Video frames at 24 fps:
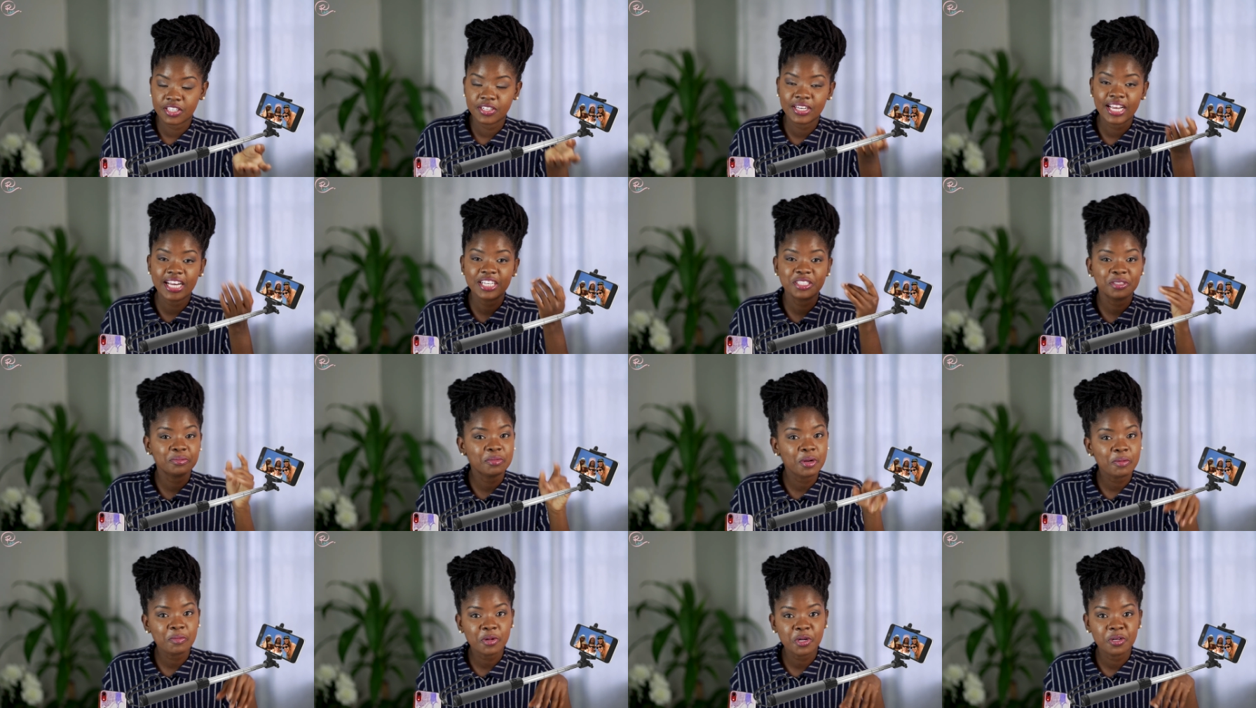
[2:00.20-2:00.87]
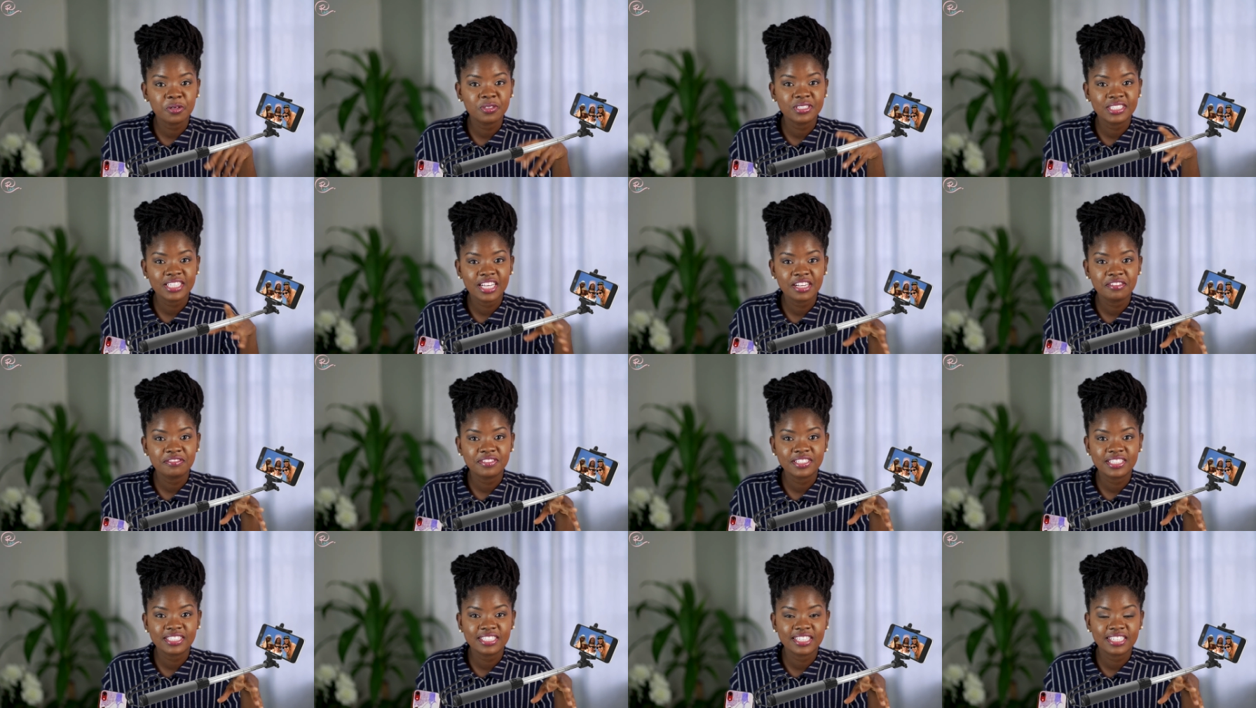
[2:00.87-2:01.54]
You guys remember those
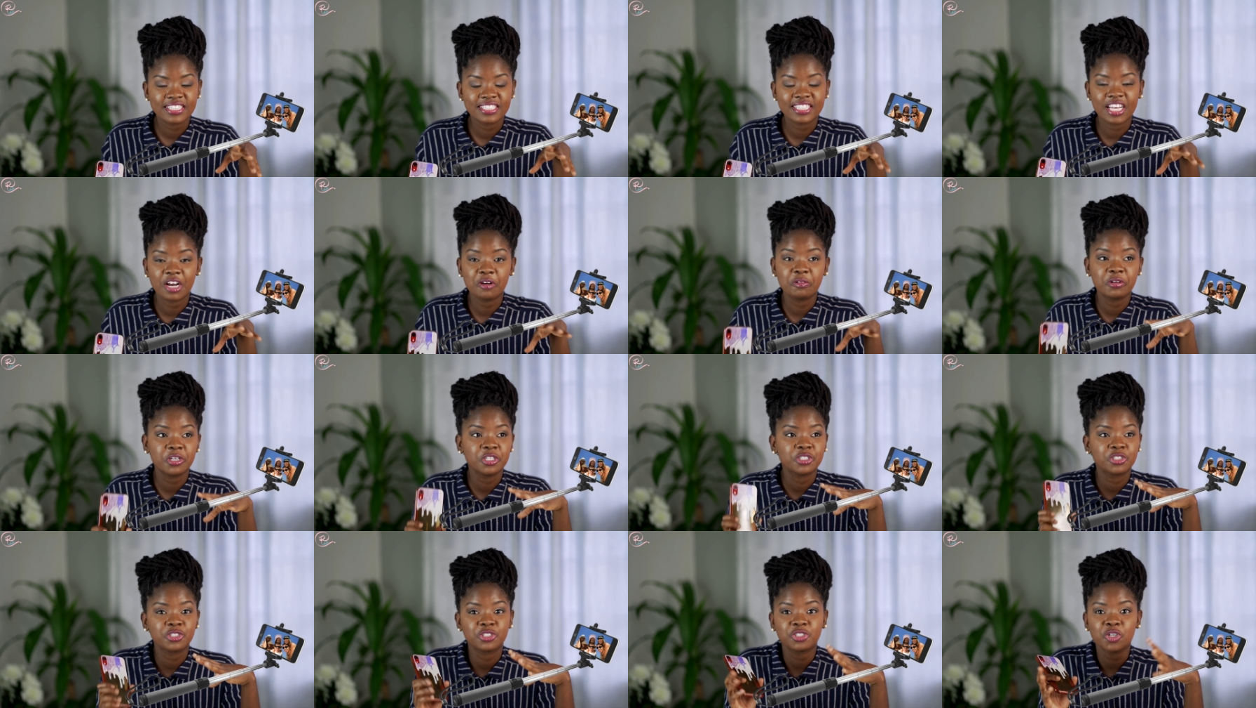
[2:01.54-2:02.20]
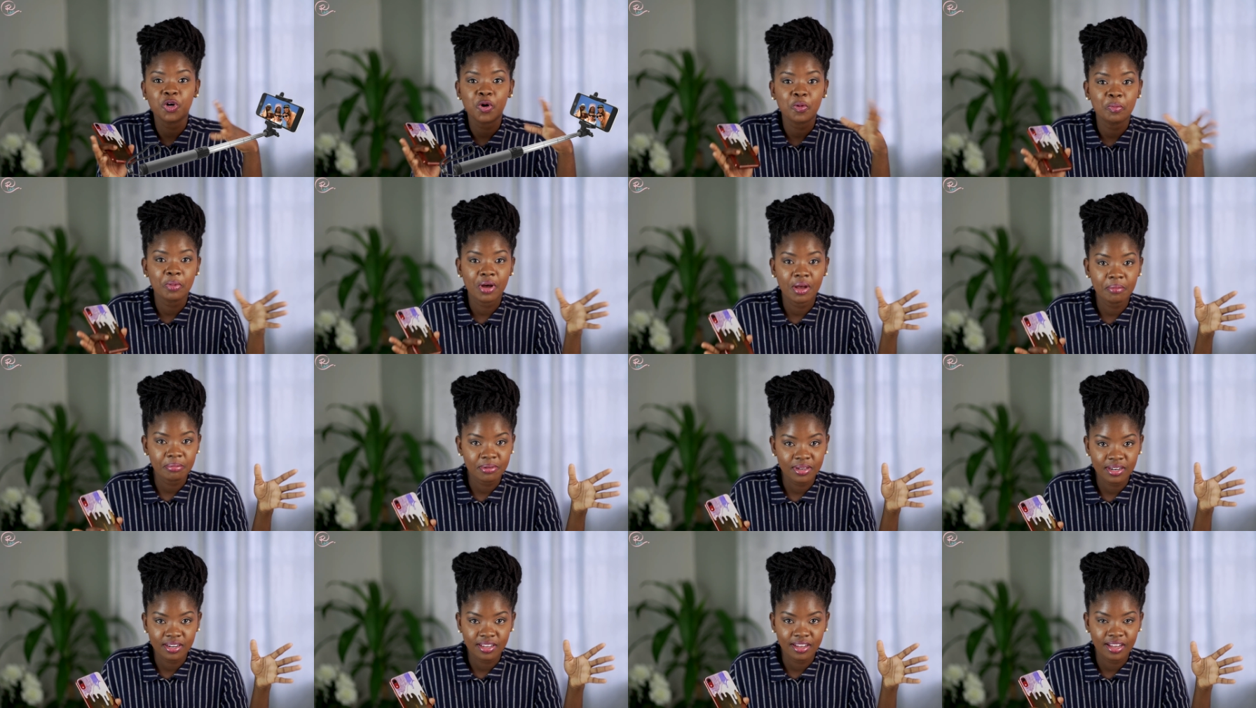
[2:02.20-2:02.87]
selfie sticks that were so
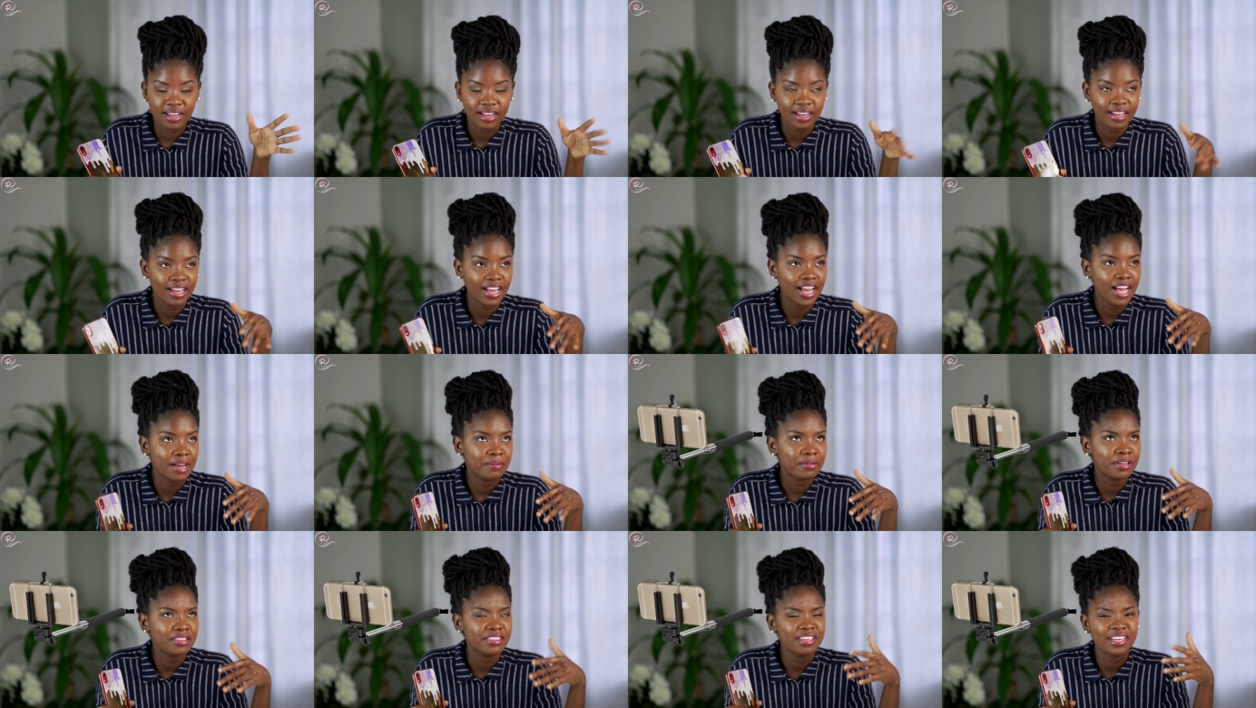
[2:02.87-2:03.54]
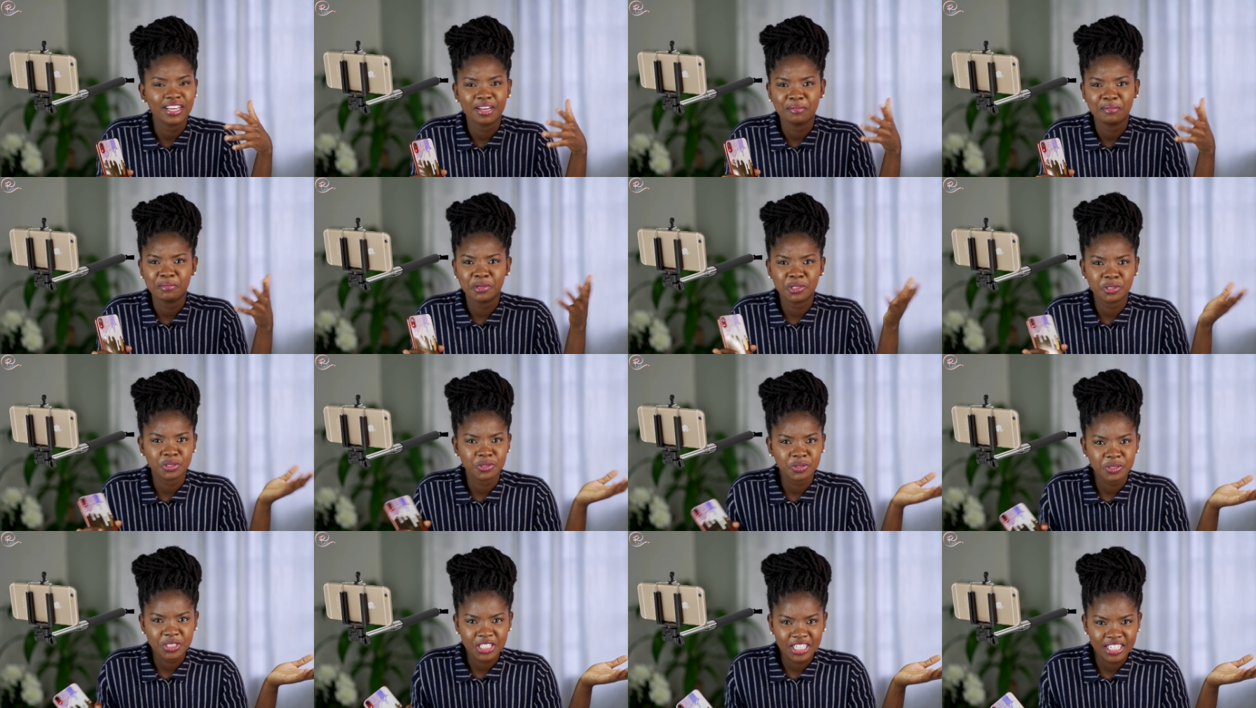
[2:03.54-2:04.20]
popular, I think about
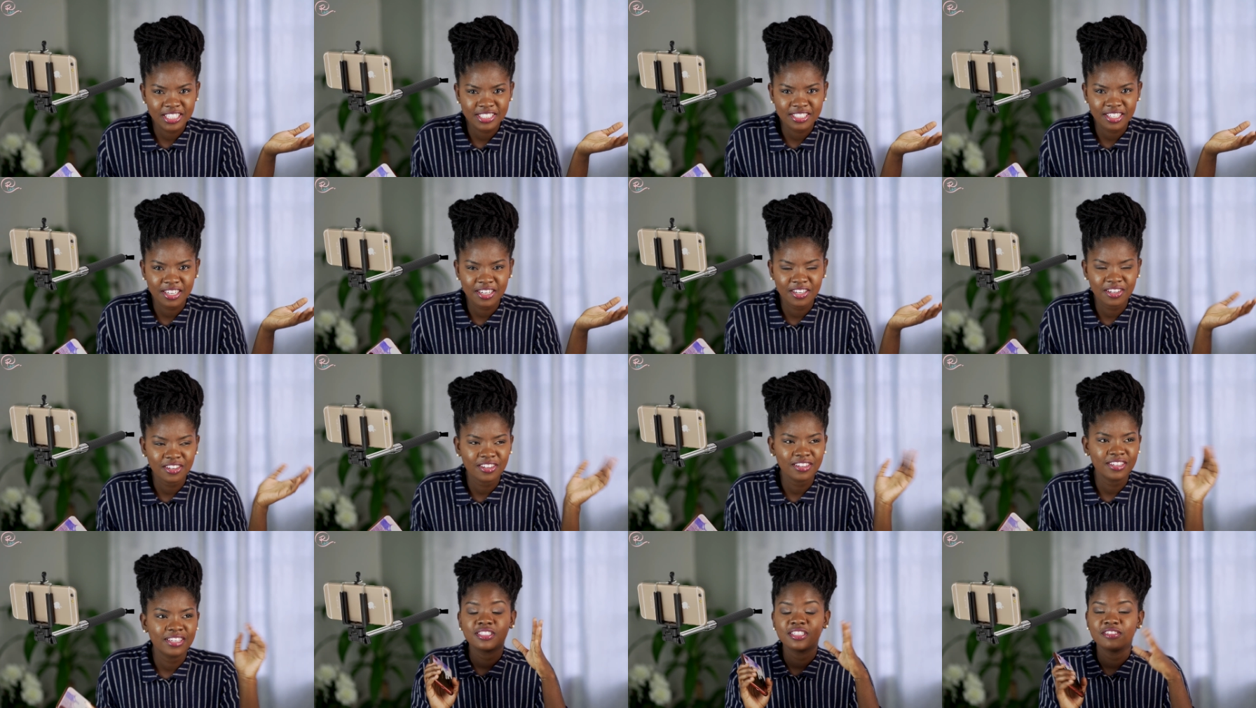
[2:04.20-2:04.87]
2 years ago?